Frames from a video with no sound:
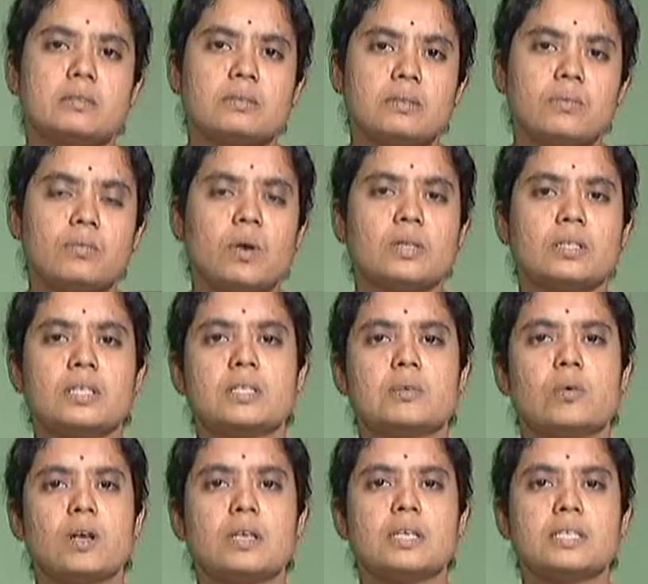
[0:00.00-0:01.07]
the
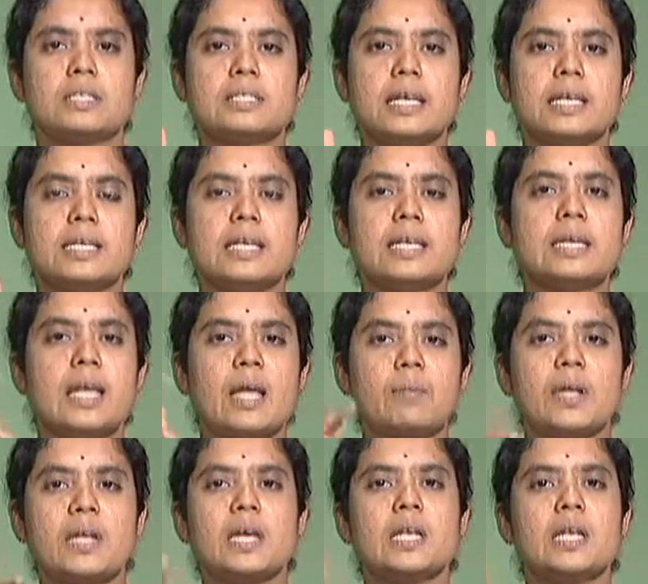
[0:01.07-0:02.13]
water is getting
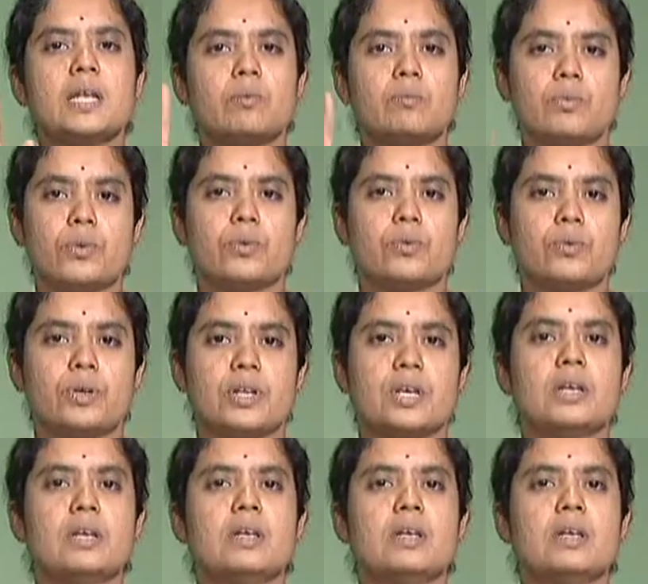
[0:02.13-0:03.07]
chemically impaired.